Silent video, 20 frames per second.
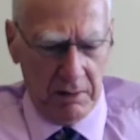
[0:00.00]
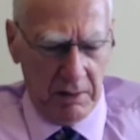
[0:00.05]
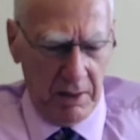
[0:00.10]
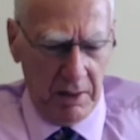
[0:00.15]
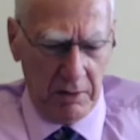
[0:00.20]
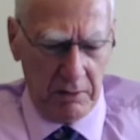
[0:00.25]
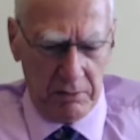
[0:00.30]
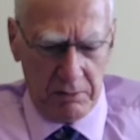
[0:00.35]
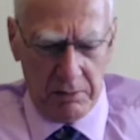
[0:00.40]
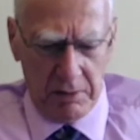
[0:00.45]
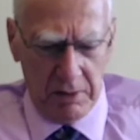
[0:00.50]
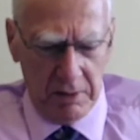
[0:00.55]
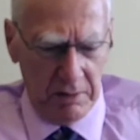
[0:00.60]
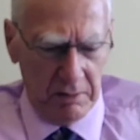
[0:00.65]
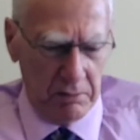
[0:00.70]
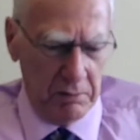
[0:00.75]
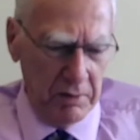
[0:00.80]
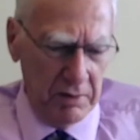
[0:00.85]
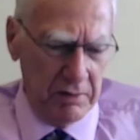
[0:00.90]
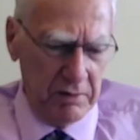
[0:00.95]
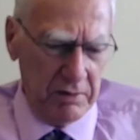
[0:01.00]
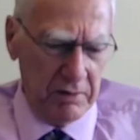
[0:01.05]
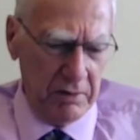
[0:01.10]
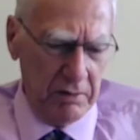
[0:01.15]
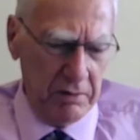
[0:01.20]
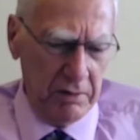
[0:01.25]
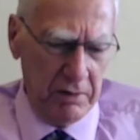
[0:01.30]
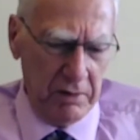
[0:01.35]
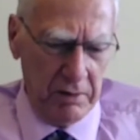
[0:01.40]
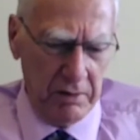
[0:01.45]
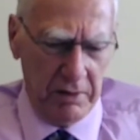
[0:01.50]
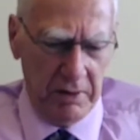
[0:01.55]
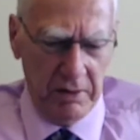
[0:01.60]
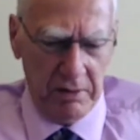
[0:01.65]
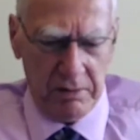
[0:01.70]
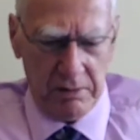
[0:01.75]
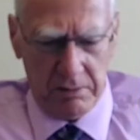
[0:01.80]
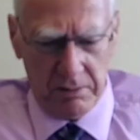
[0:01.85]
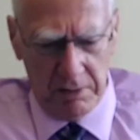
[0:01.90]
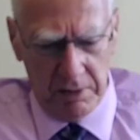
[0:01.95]
X-rays? What's different for
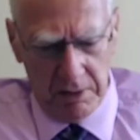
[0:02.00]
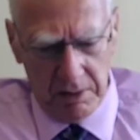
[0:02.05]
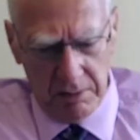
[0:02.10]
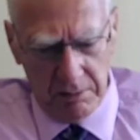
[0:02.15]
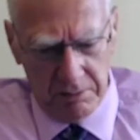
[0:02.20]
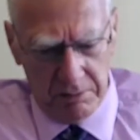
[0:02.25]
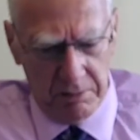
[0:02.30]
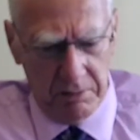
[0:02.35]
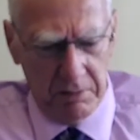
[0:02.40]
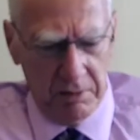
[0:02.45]
history of